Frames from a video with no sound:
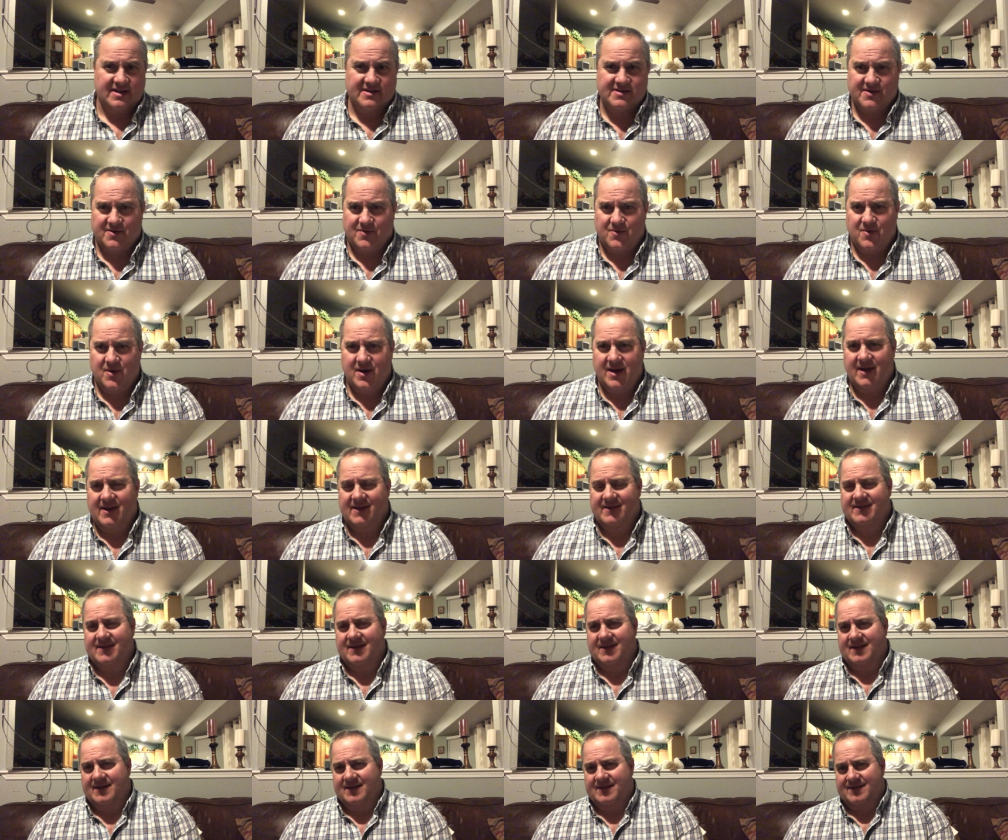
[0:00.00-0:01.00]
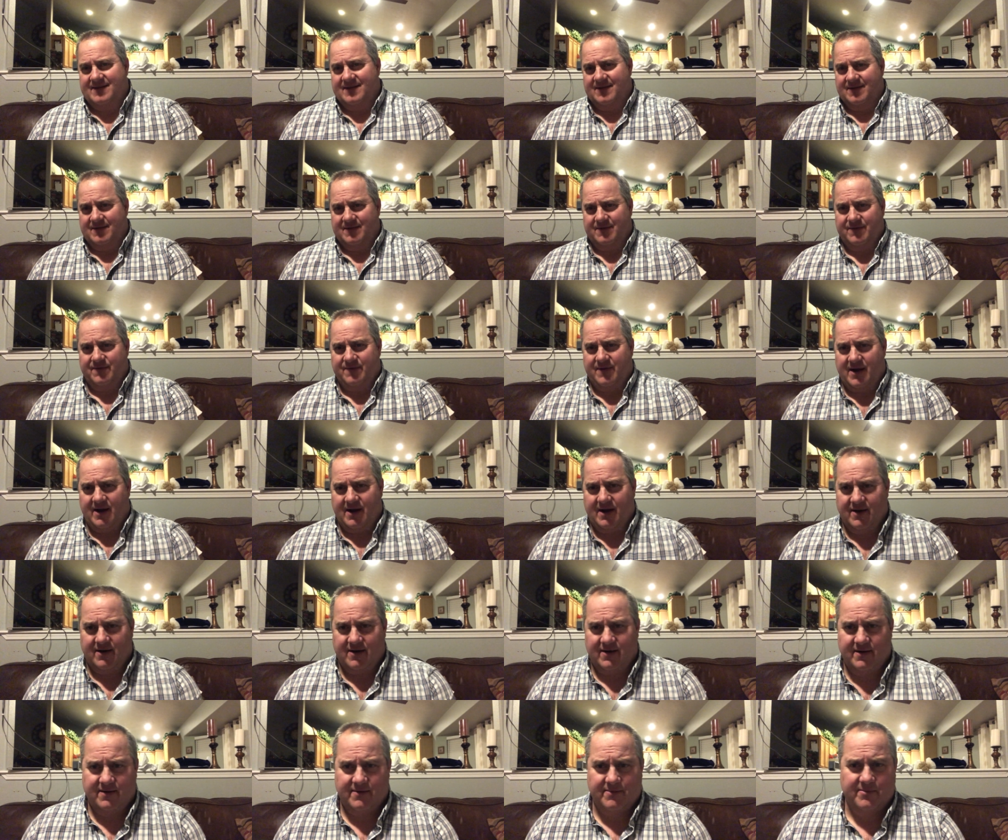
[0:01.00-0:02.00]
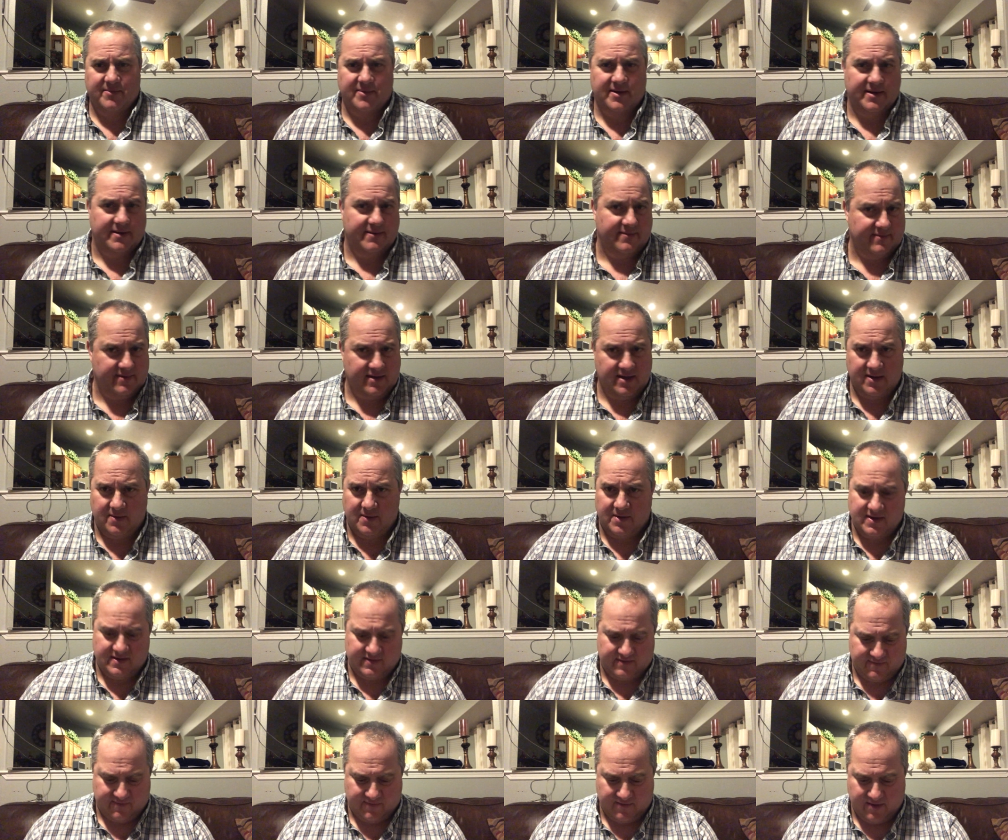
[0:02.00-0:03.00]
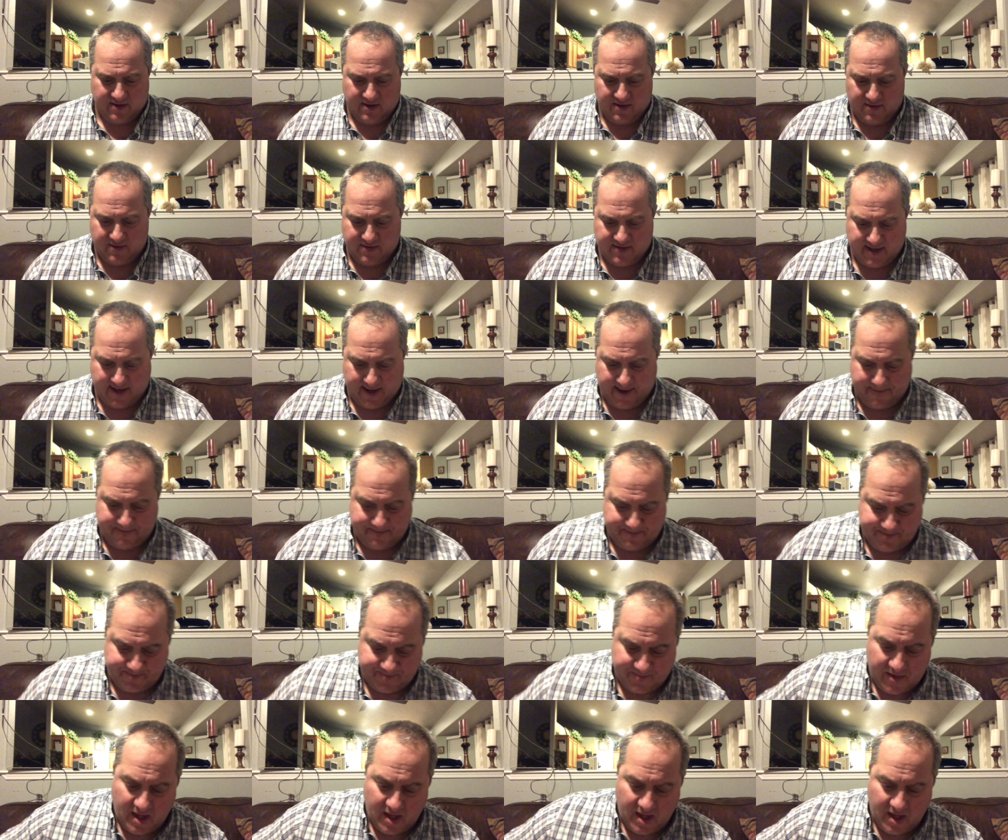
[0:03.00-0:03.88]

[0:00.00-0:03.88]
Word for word: doesn't raise unless there's fire. But anyway, that's for another time.